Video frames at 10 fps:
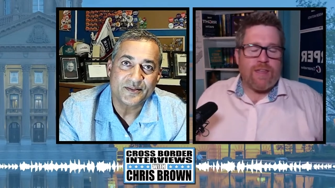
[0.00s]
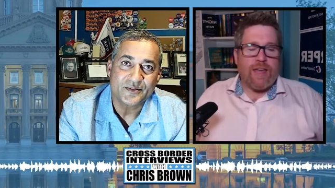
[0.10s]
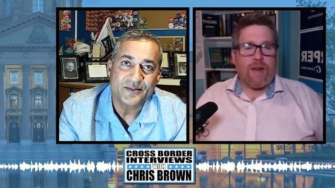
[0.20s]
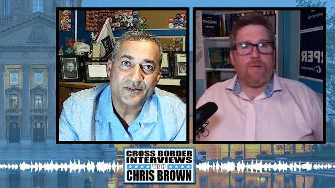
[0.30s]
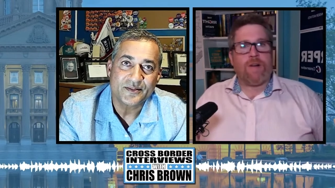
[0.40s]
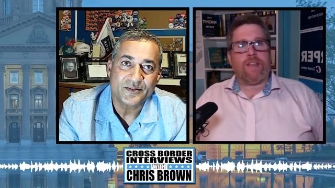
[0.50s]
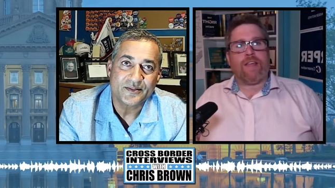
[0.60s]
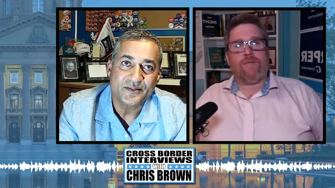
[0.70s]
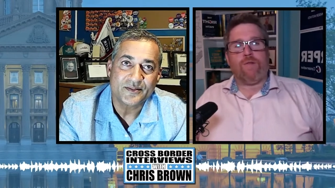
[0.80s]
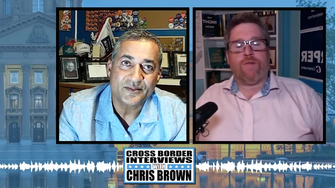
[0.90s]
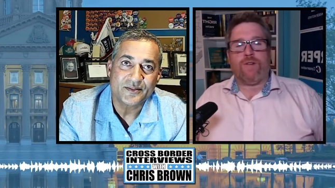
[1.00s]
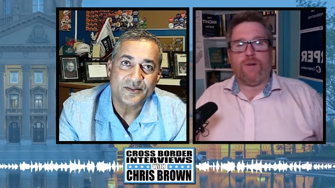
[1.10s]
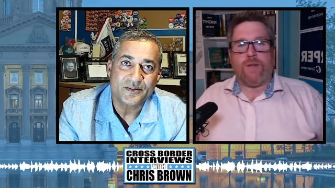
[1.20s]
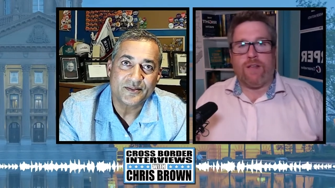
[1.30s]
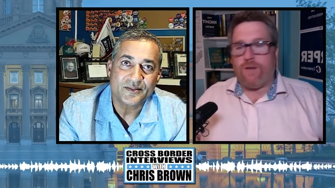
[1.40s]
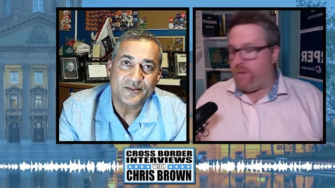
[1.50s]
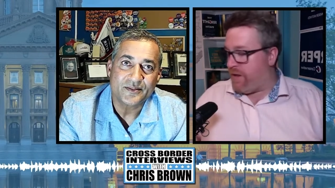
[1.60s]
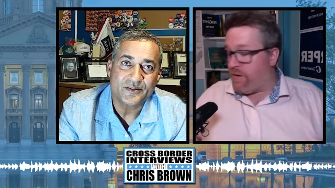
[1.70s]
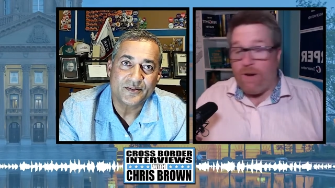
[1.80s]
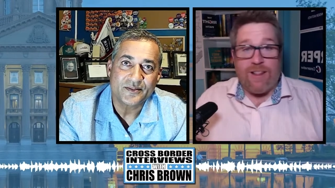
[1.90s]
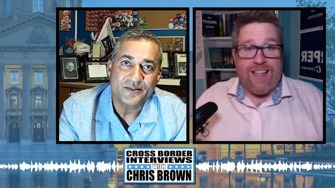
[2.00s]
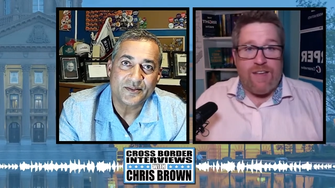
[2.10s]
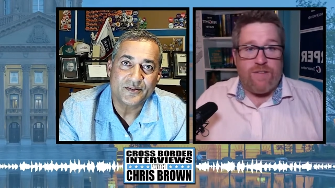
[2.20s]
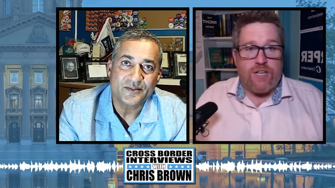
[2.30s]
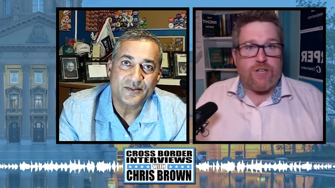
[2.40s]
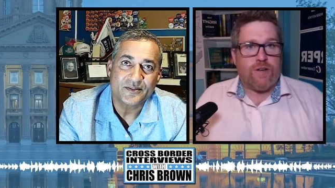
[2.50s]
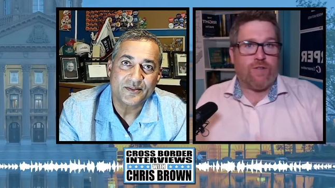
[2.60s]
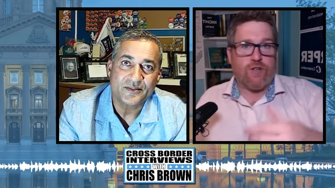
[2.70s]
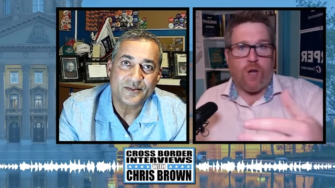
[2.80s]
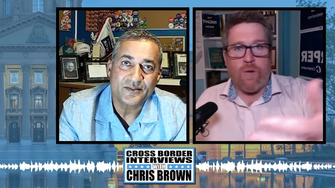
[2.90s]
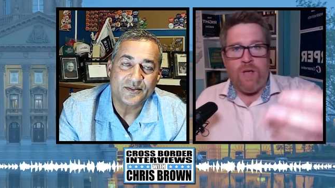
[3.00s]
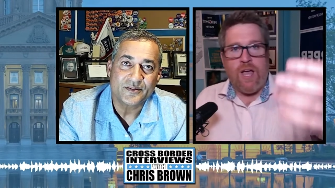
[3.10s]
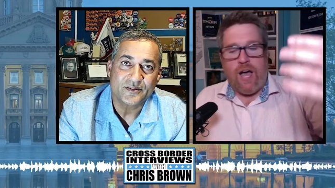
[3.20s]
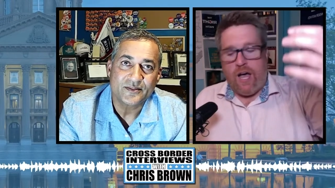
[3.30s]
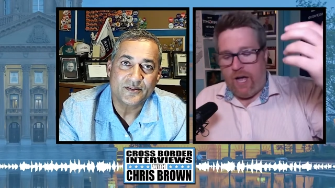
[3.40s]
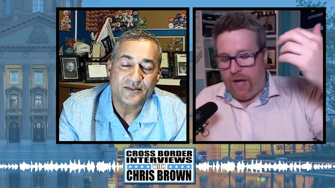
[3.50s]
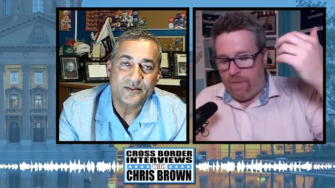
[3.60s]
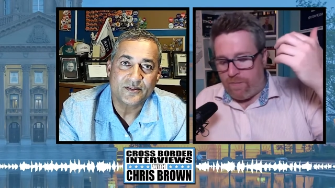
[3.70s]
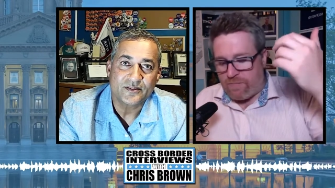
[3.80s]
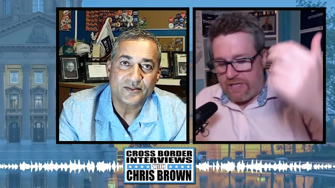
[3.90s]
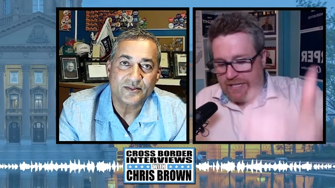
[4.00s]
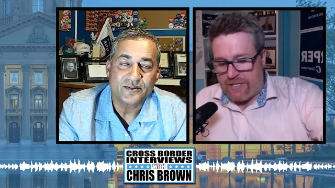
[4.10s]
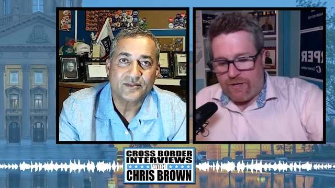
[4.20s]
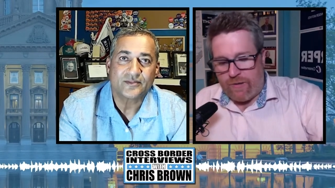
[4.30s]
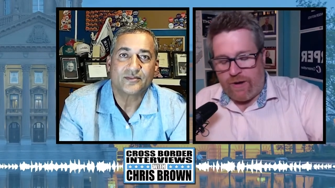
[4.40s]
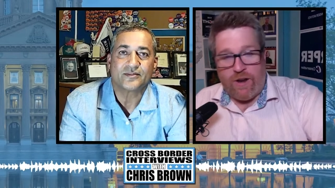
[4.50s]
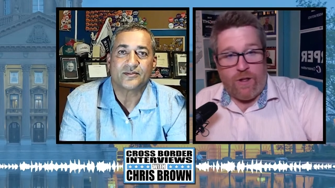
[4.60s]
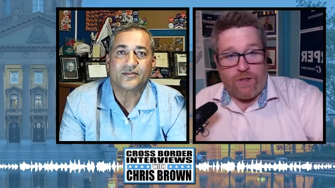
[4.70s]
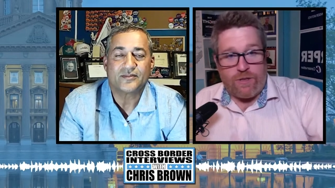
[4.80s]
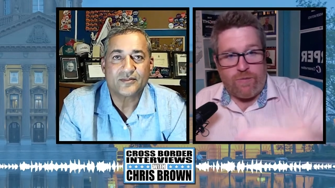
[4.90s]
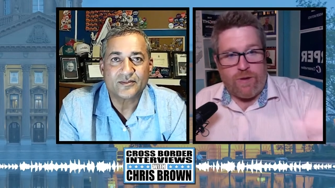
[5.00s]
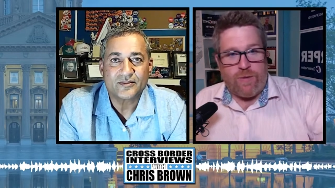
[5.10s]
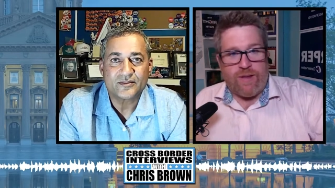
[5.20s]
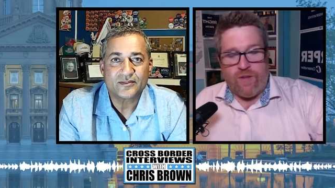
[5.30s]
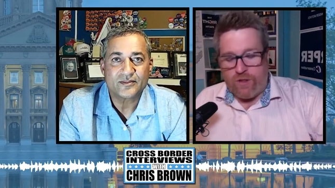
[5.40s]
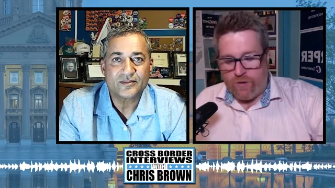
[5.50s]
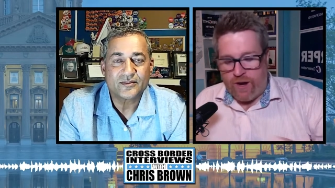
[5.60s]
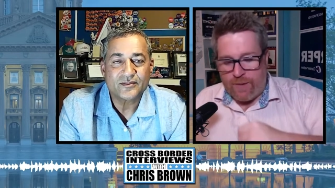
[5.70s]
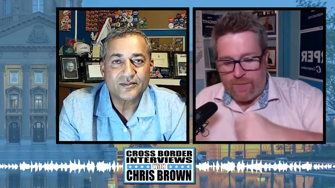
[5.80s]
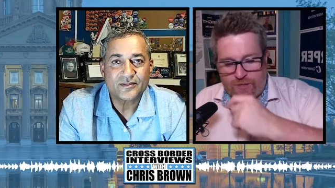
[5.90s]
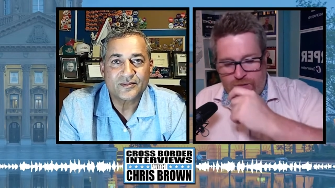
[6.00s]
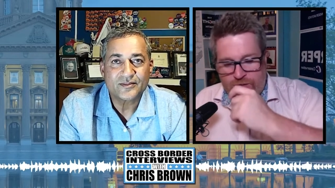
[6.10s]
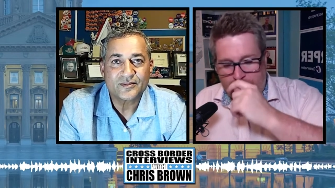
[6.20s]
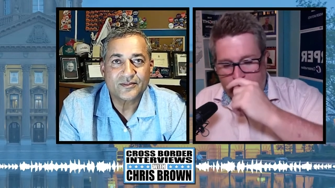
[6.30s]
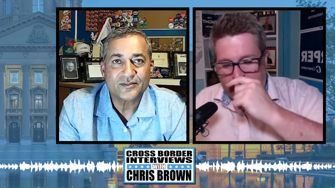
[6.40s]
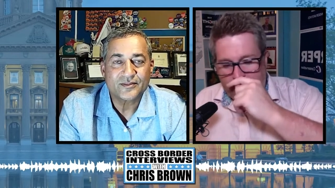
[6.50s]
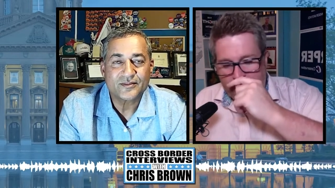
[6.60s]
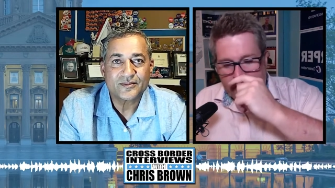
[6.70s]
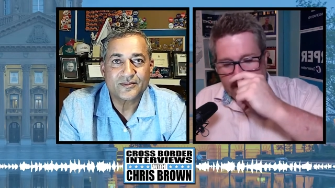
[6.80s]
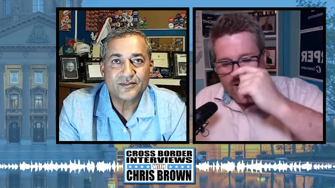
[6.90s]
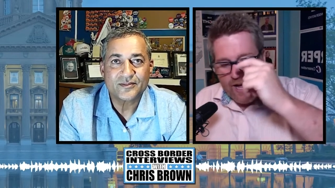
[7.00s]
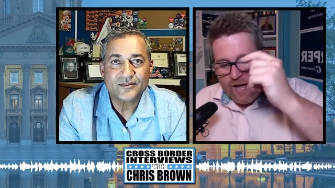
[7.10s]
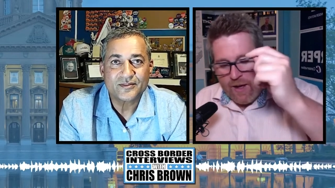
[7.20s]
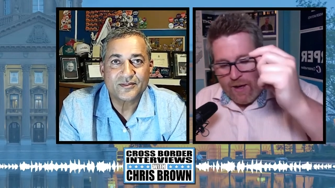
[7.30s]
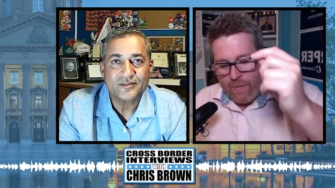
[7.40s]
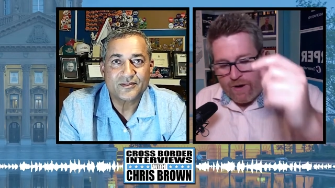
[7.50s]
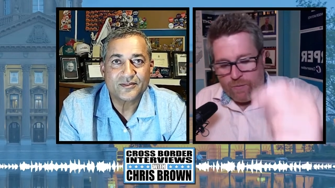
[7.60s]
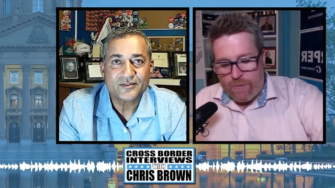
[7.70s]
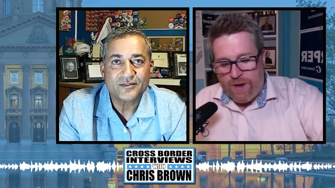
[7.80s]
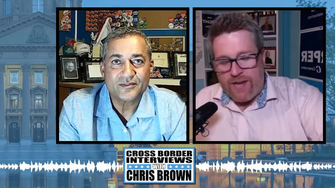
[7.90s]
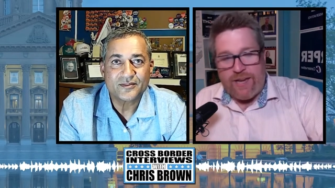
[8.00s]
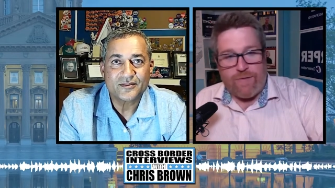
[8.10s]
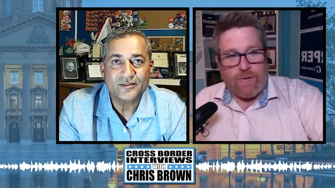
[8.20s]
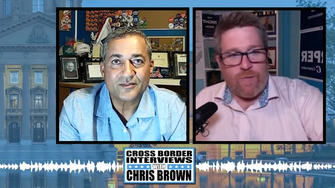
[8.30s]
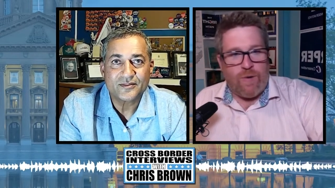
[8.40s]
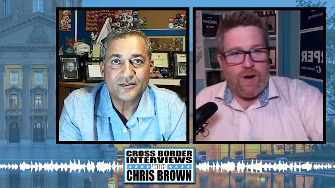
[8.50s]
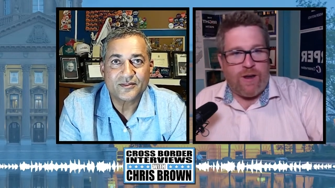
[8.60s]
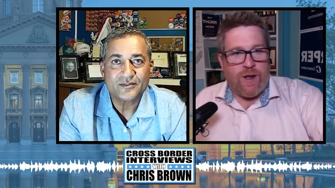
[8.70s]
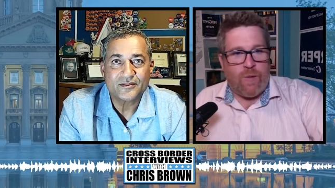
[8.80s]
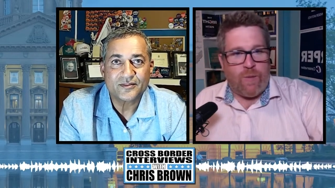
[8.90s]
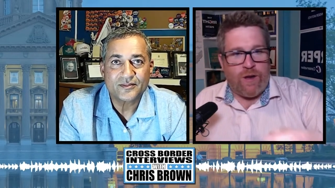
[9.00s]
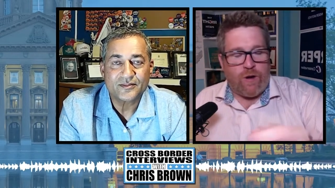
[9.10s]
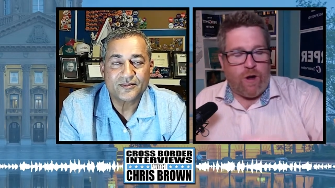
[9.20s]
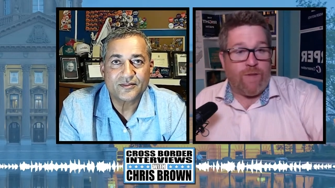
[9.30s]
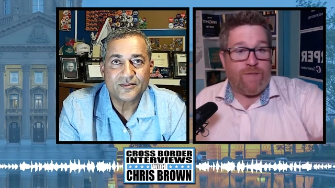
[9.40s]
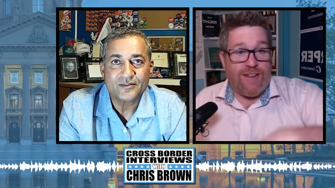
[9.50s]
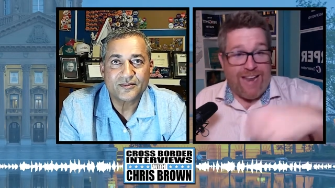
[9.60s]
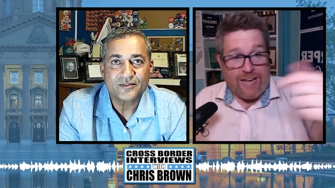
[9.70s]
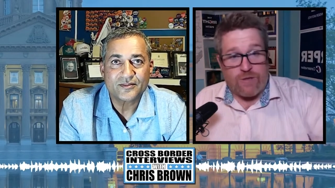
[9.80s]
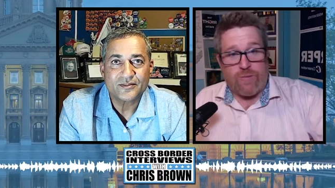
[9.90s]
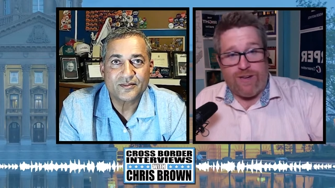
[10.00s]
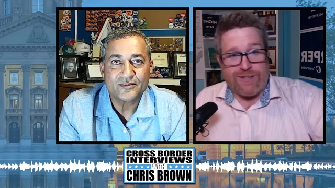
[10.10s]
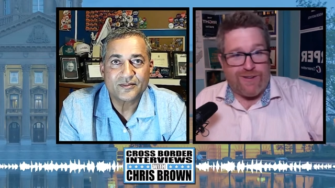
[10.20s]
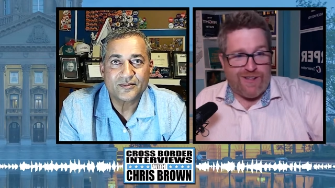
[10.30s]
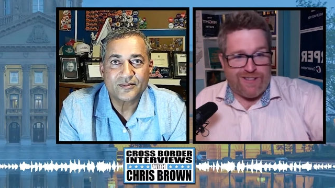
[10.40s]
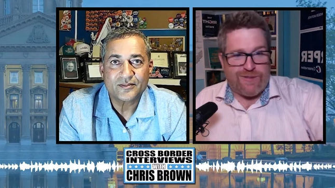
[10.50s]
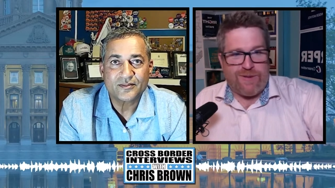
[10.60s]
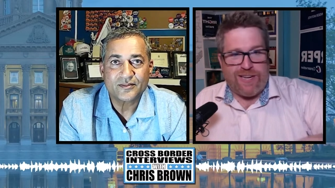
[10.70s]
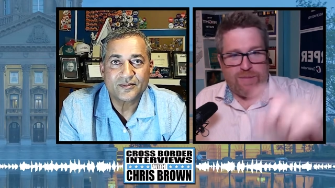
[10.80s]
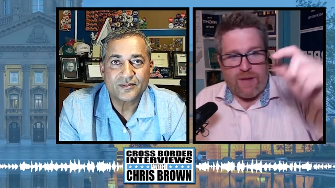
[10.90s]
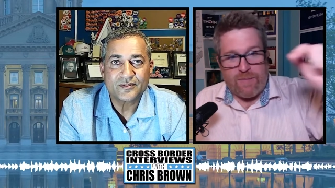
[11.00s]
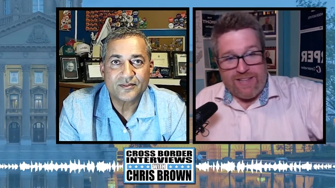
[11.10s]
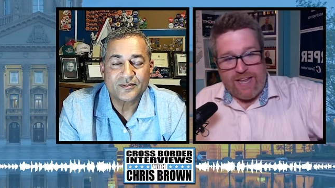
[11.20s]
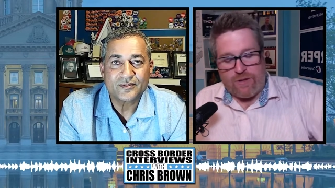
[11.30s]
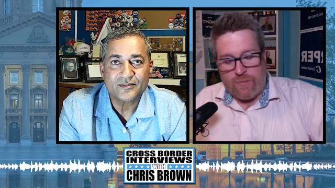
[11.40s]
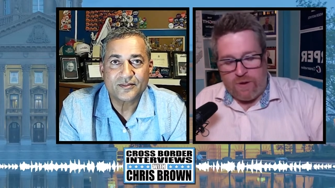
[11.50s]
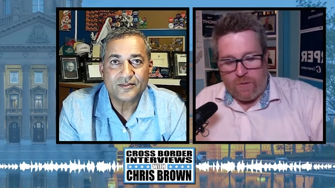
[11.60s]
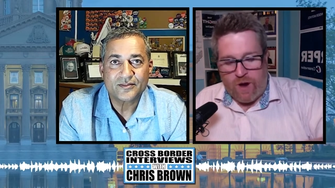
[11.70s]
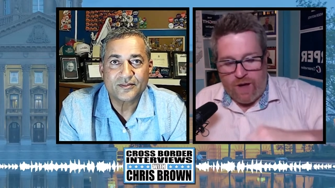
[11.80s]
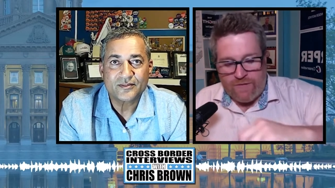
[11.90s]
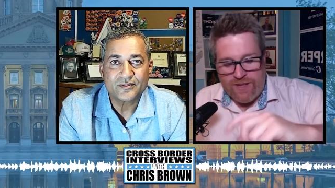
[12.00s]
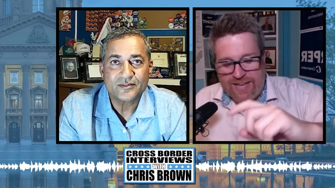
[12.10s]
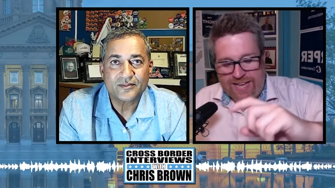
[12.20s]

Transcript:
Speaker 1: that, I want to thank everyone for tuning in to another great live edition of the show. Um, please tune in all this week. We have other great episodes coming up. Uh, I want to remind everyone we are off next week, so not this week coming up, but next week we're off.